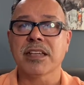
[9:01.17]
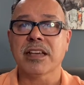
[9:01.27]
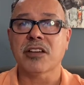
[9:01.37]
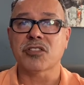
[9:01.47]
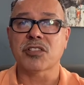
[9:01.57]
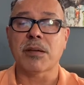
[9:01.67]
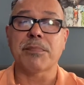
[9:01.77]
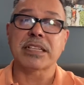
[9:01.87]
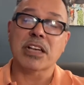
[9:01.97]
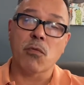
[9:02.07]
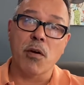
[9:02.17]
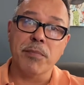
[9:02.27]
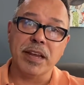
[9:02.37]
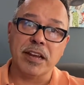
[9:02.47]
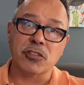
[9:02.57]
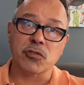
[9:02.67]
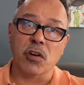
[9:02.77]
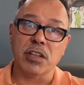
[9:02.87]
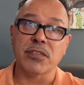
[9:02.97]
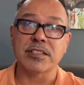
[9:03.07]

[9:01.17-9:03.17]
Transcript: because there's some things I won't be in control of and